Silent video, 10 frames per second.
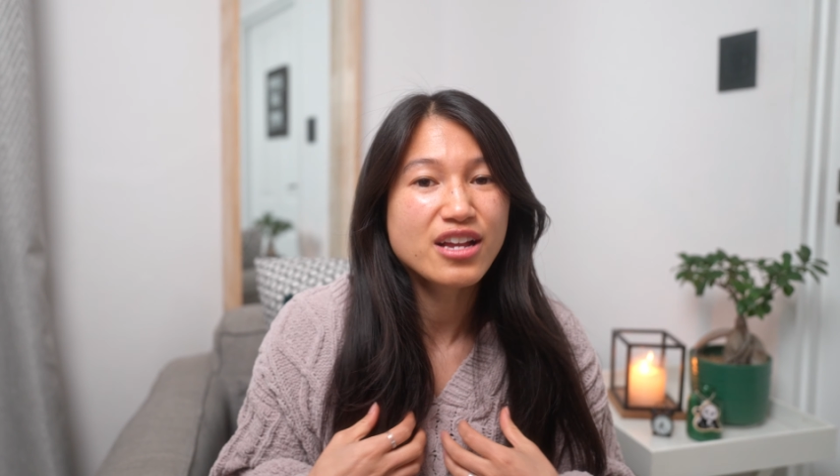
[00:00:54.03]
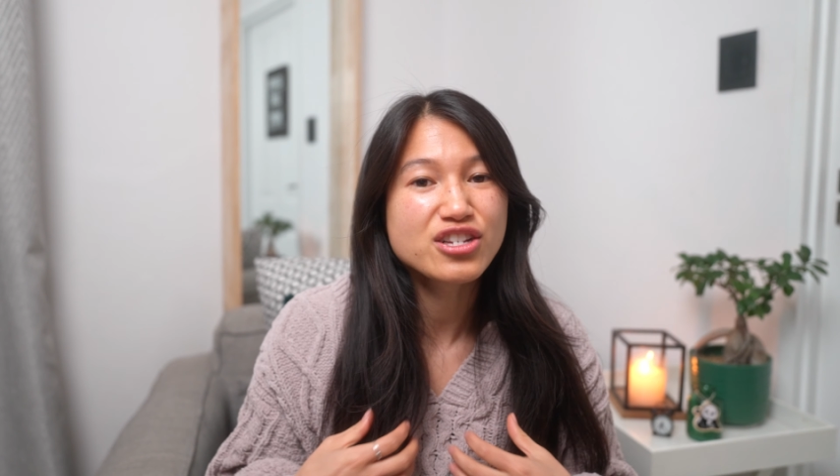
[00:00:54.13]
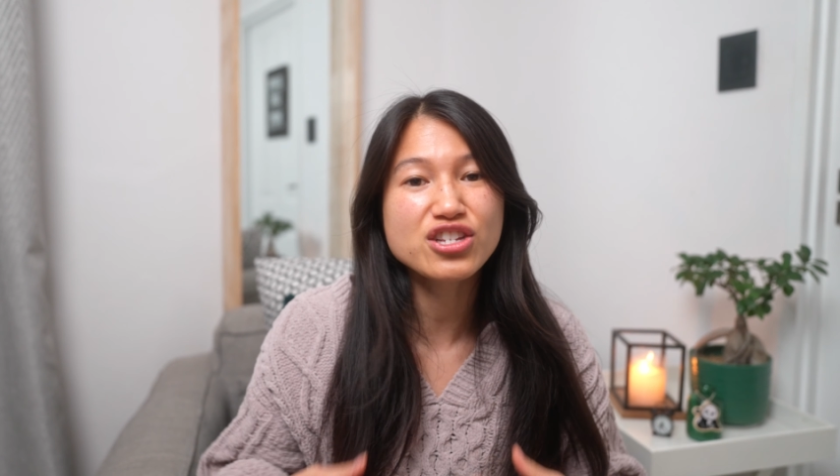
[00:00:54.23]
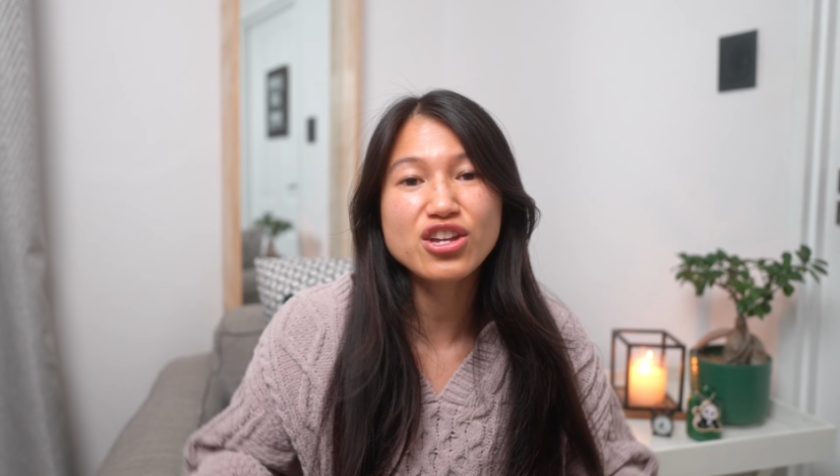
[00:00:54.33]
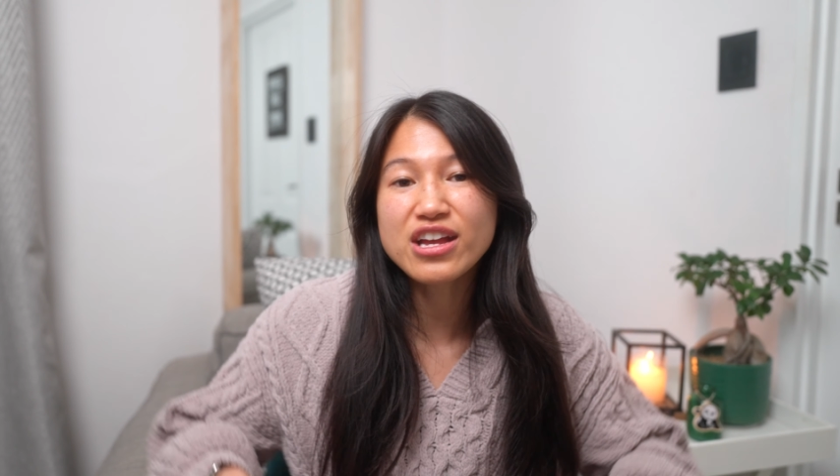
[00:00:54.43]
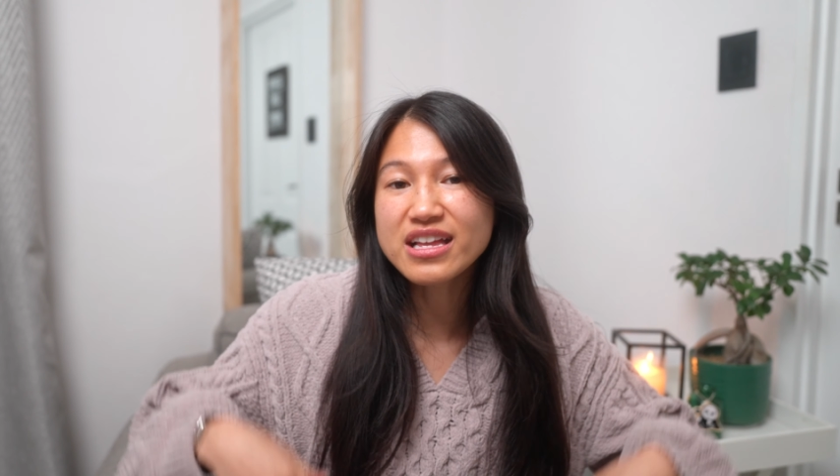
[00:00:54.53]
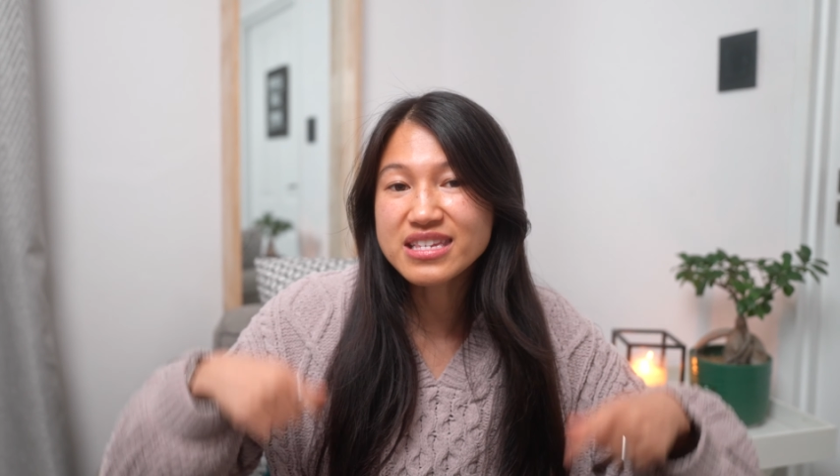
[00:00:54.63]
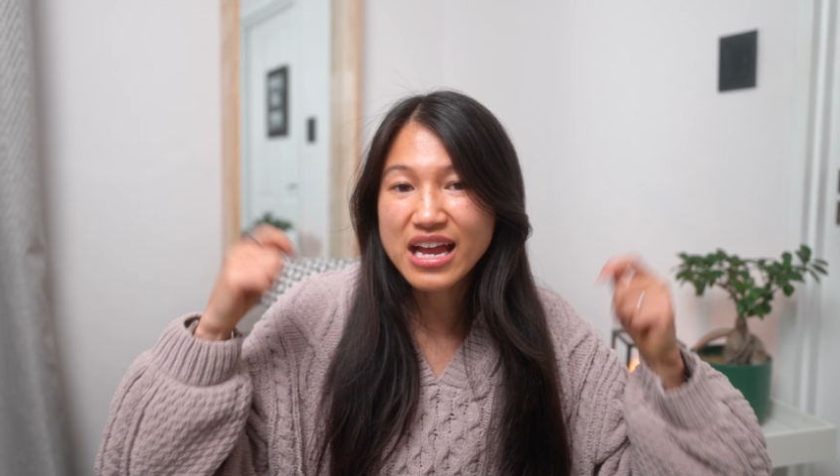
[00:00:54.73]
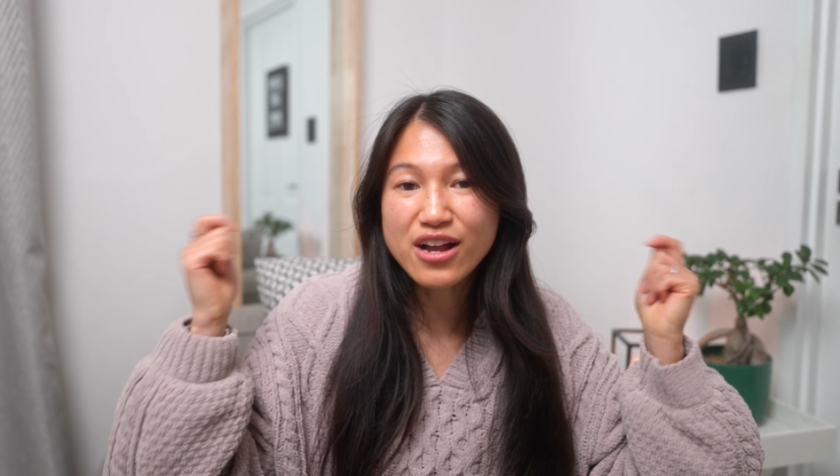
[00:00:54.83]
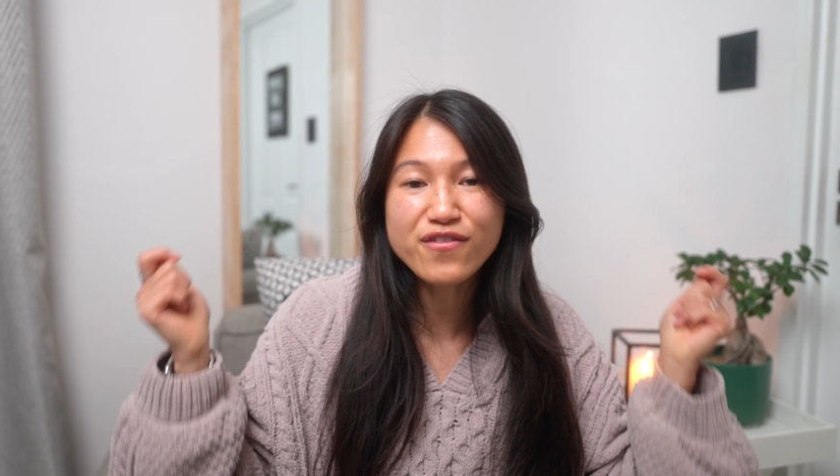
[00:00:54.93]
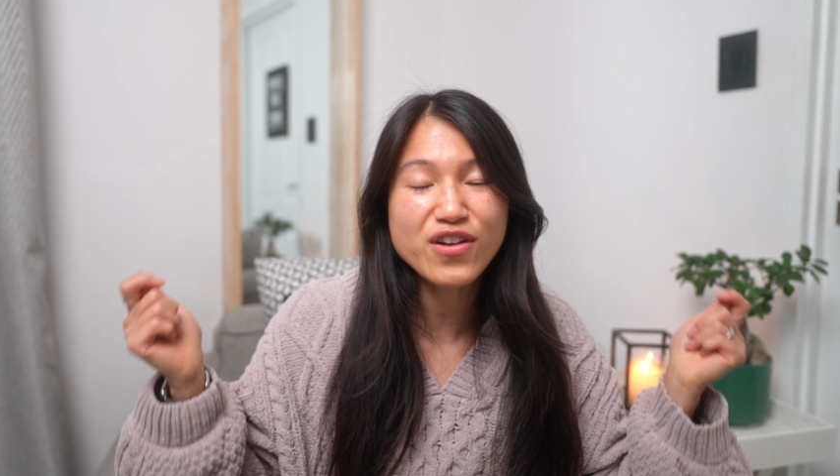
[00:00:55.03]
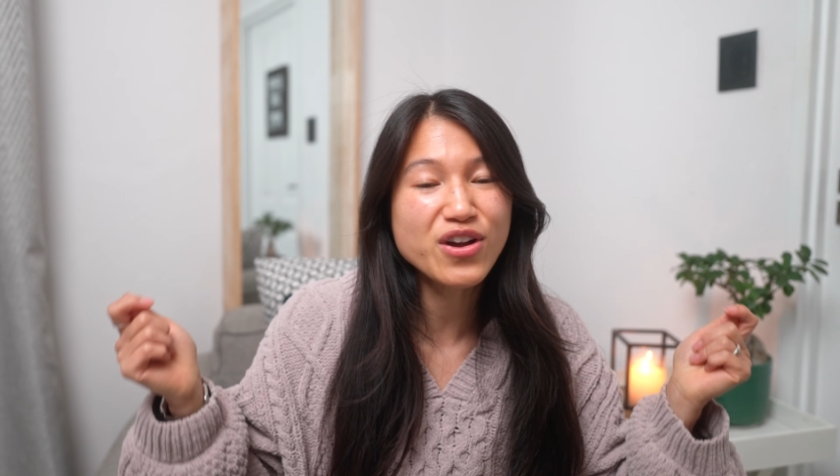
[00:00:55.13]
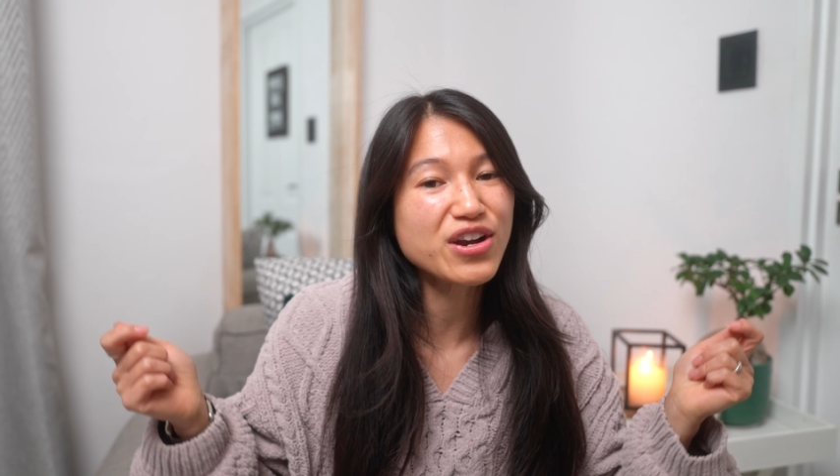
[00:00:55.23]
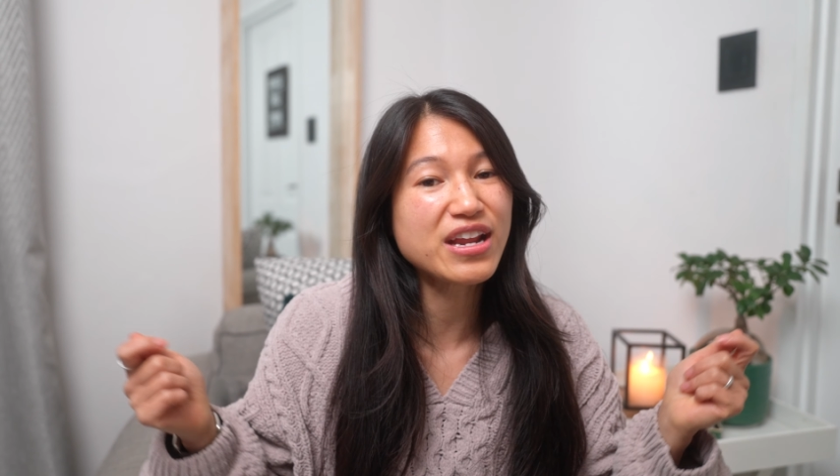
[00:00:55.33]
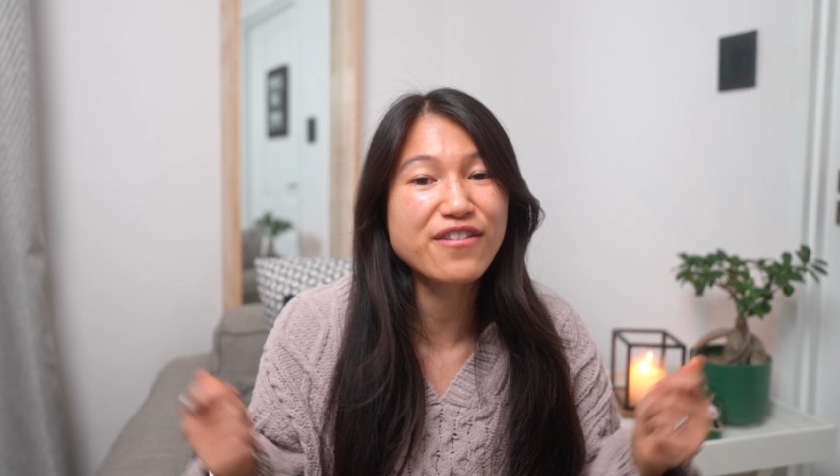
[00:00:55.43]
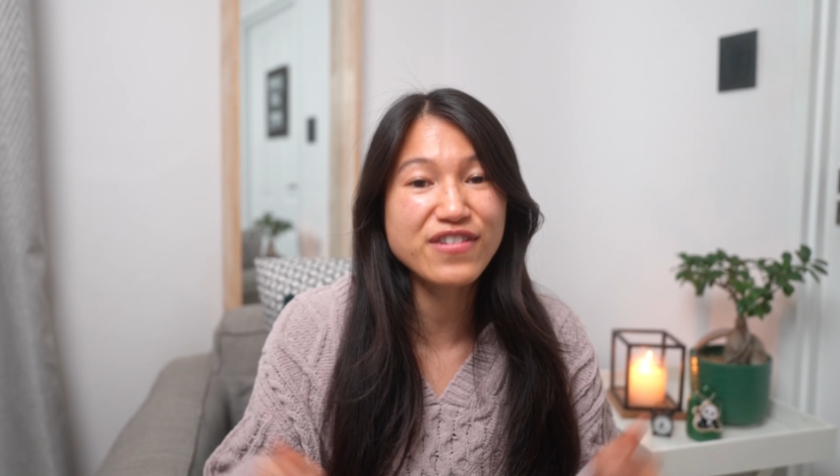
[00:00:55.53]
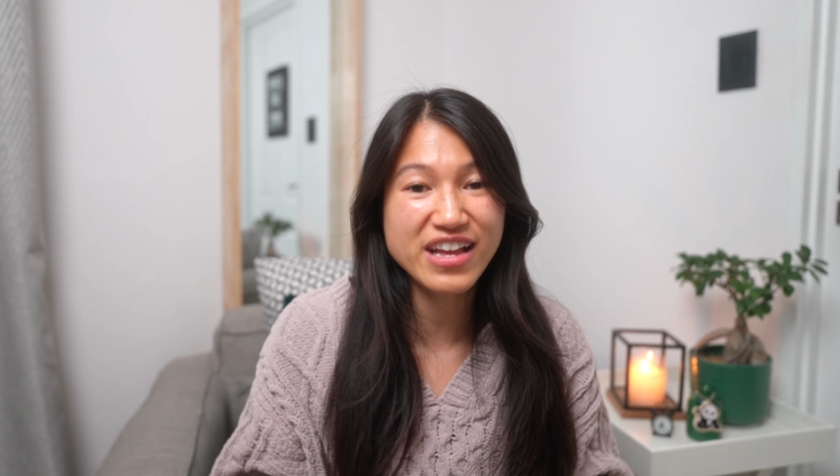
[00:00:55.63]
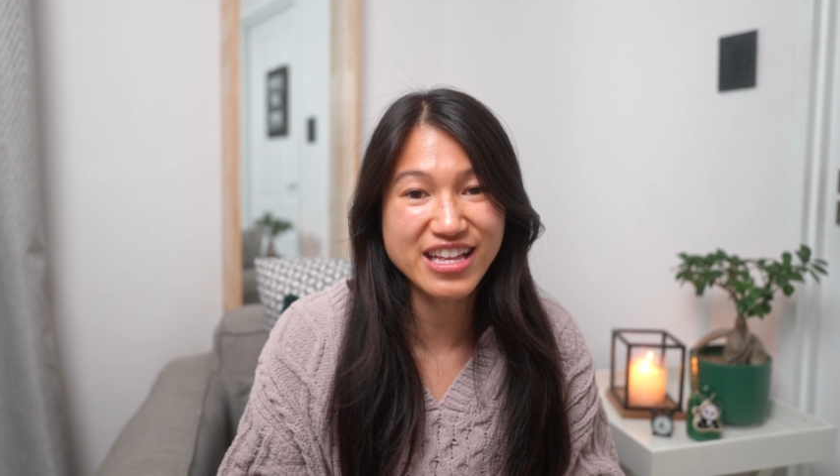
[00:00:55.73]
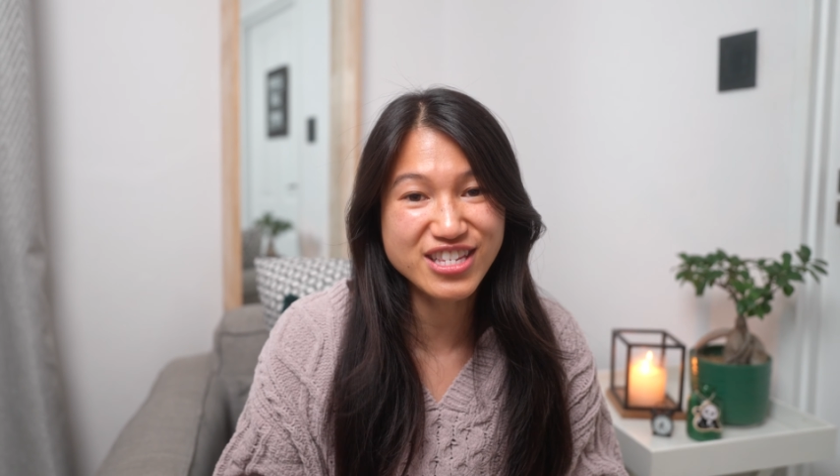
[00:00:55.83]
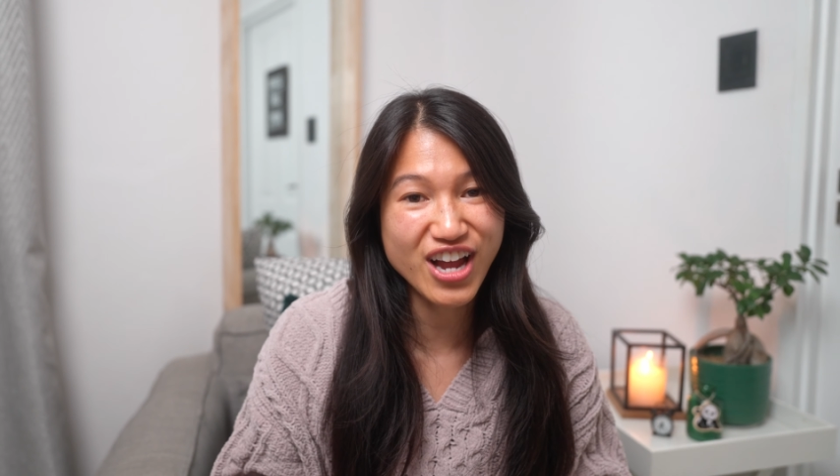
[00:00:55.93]
just so you can take off your hoodie if it
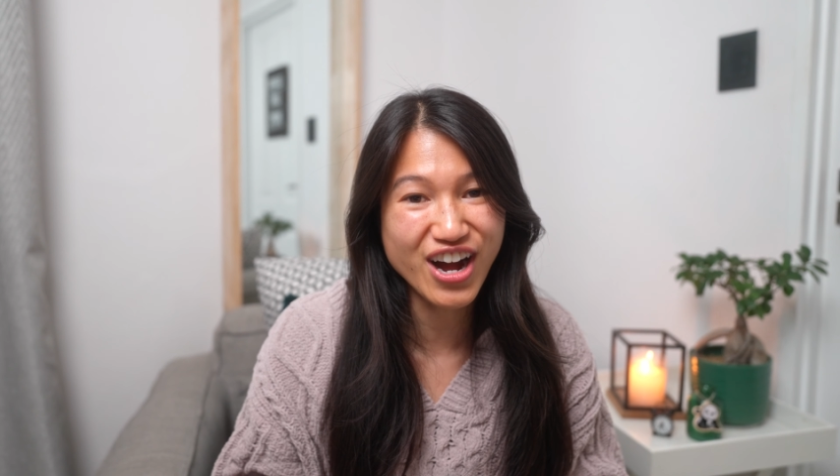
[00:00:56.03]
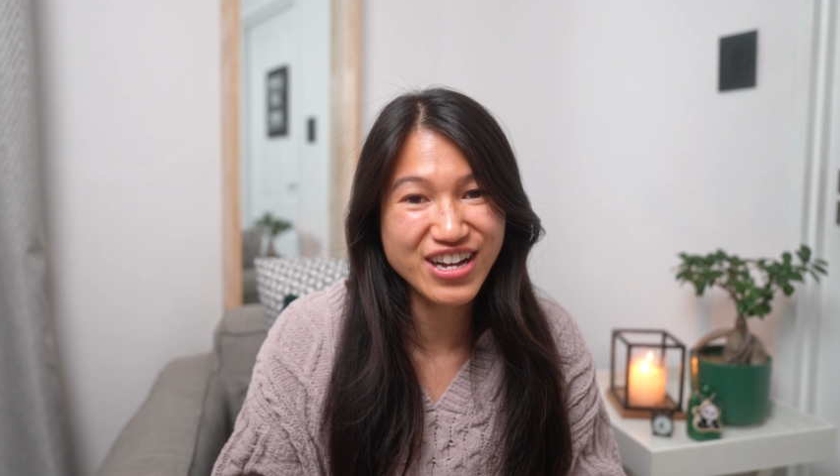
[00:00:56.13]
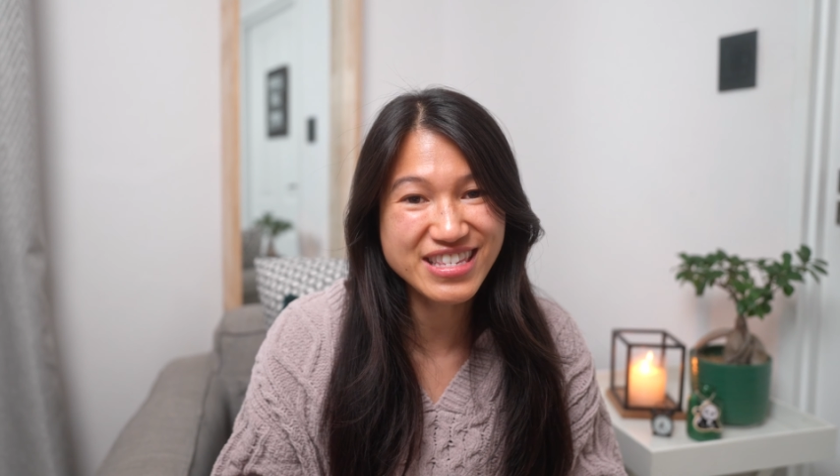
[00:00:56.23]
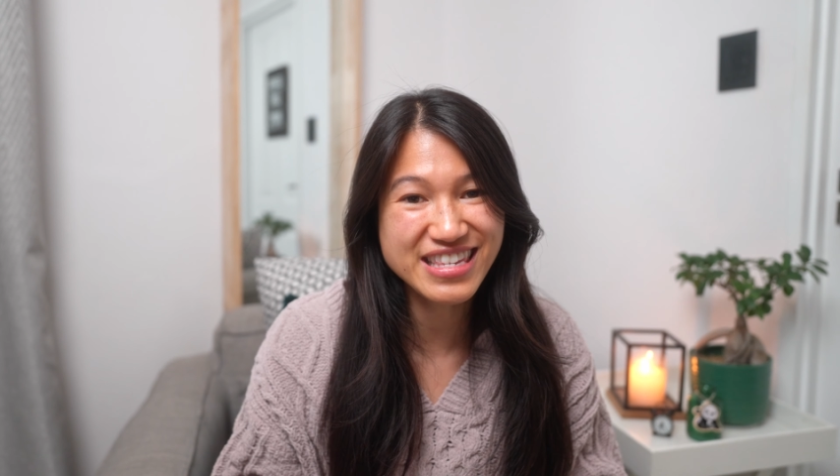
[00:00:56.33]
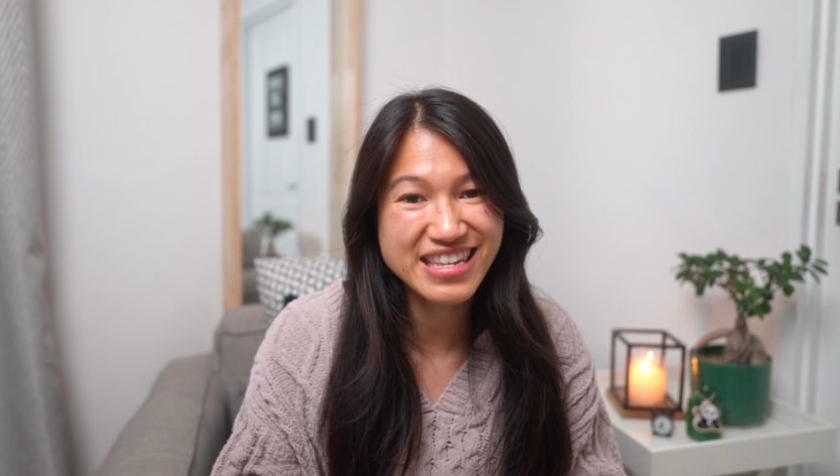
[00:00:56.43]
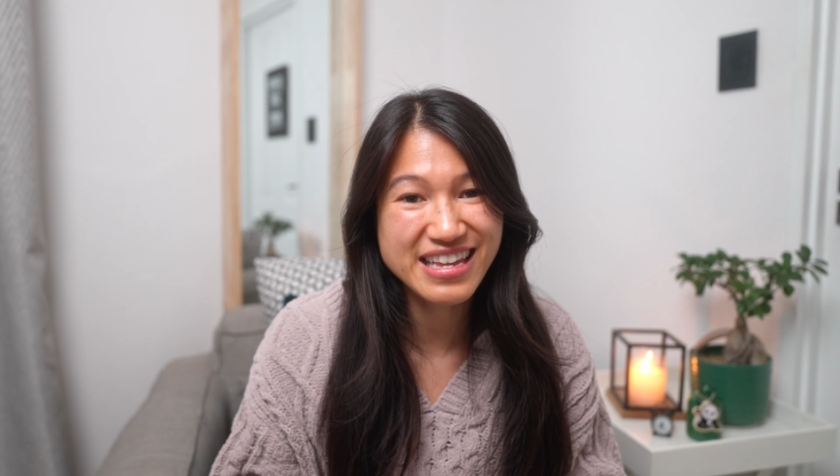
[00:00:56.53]
gets hot.